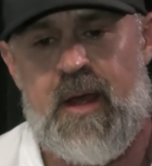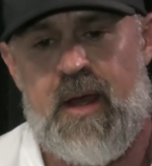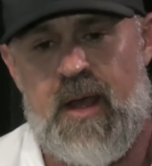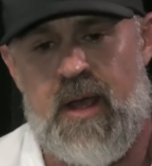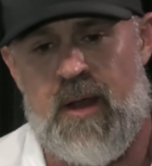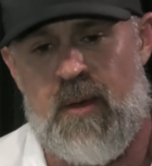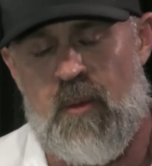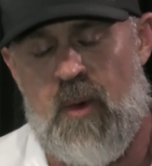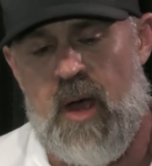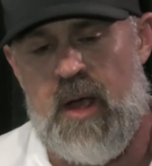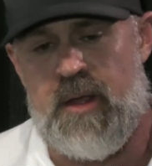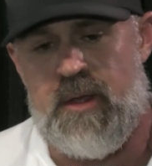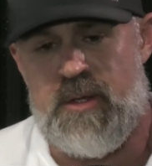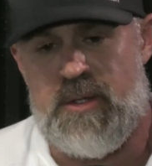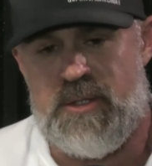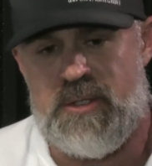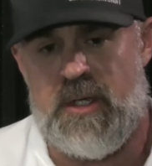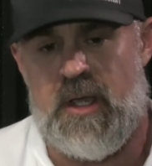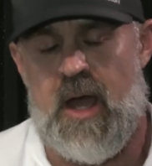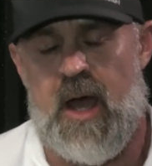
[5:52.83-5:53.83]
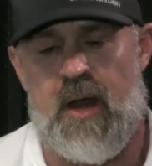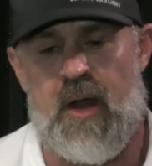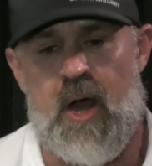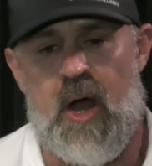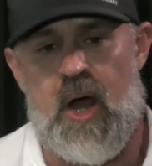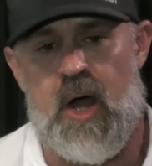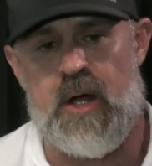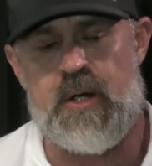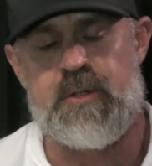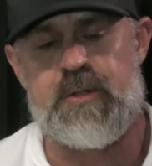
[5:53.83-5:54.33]
NYU, she got
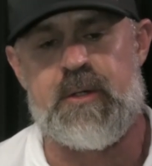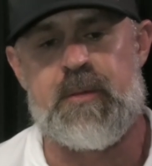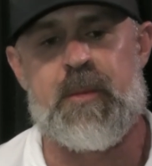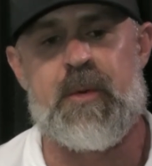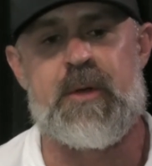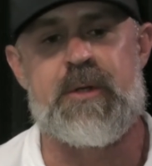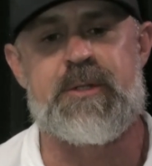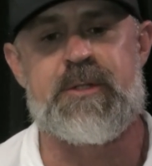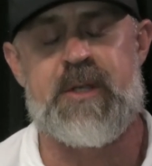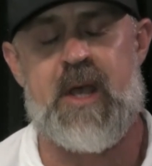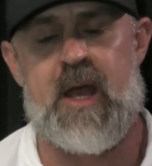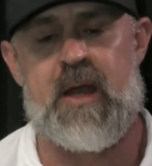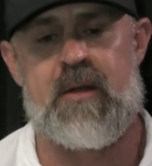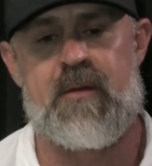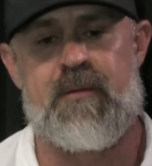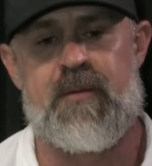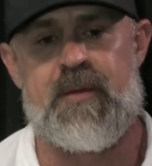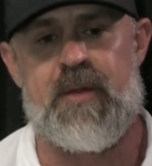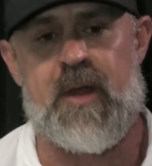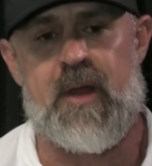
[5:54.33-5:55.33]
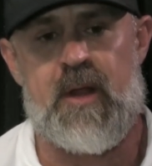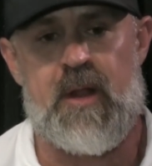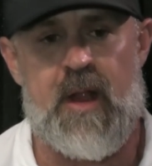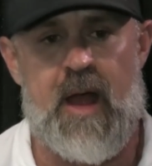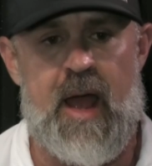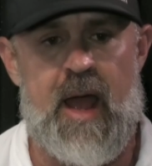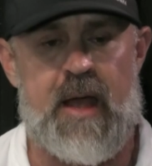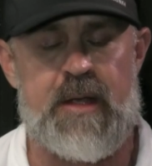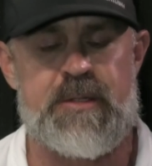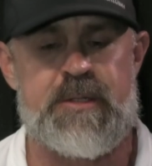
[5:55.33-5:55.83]
100% for the
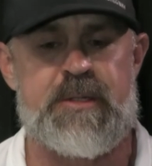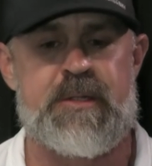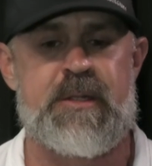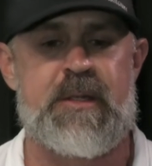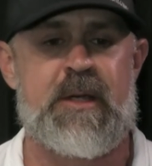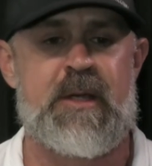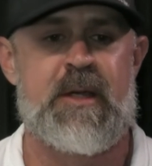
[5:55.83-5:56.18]
class.